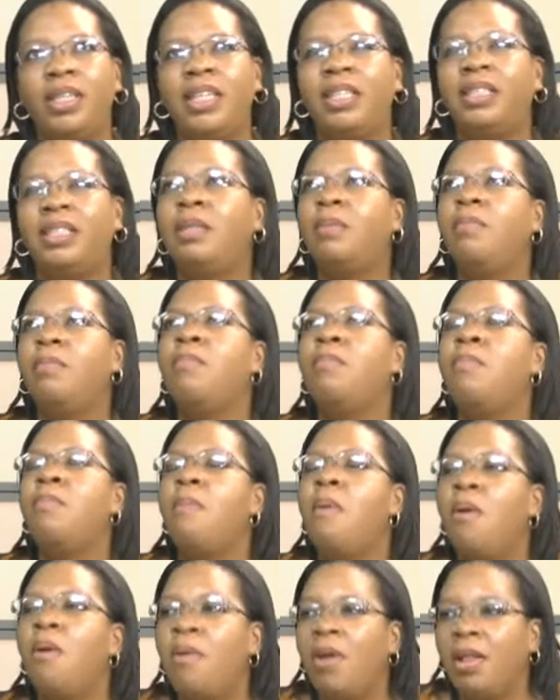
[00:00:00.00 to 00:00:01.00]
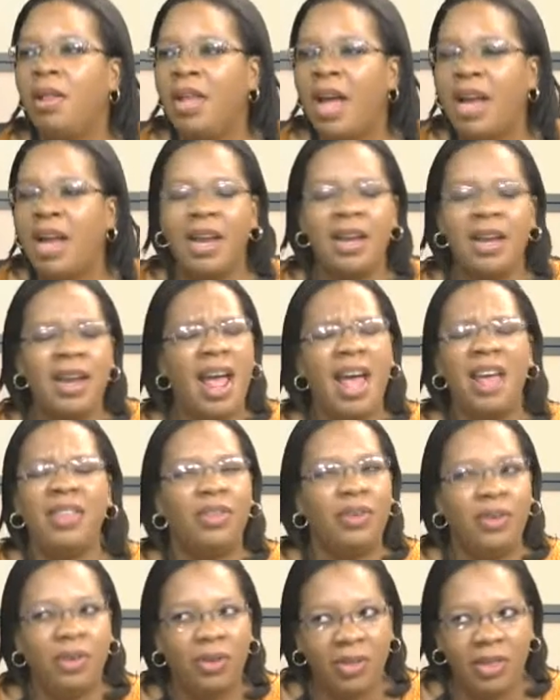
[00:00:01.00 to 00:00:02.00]
it's a moral and an
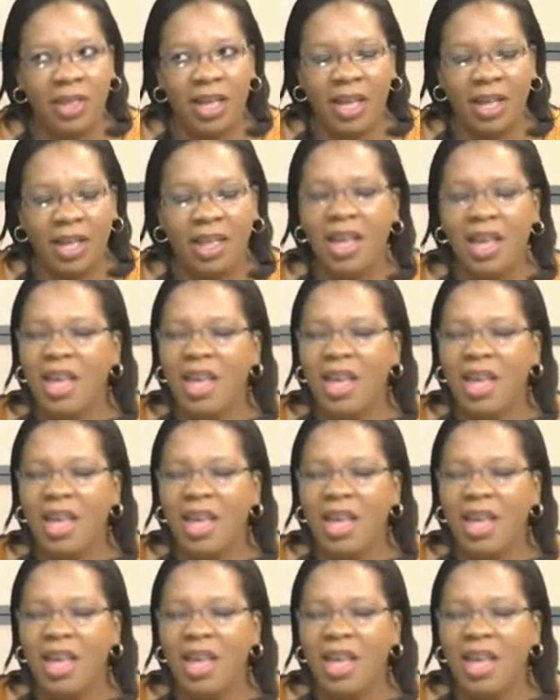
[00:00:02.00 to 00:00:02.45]
ethical thing.